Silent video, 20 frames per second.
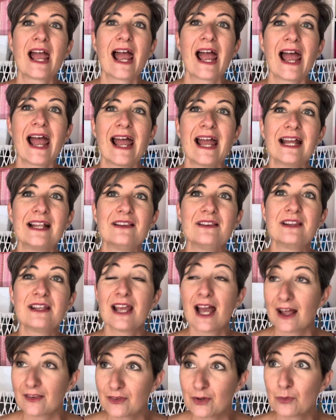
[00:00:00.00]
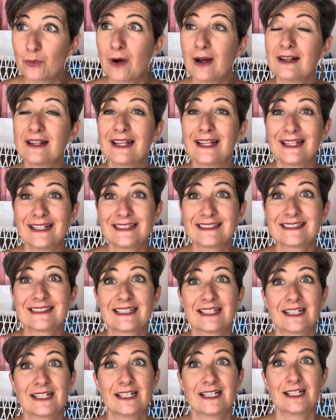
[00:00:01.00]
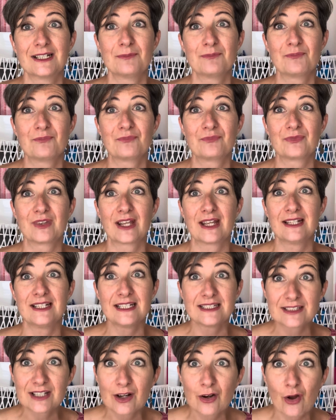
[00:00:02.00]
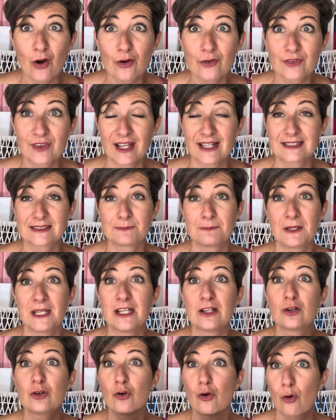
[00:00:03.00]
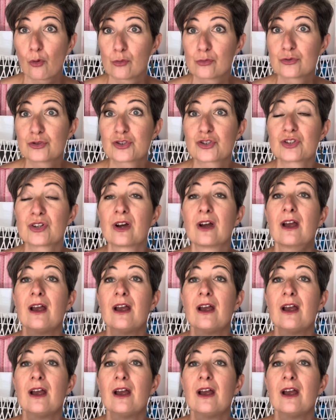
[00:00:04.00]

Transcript: And the other one is um, a knit along that's being launched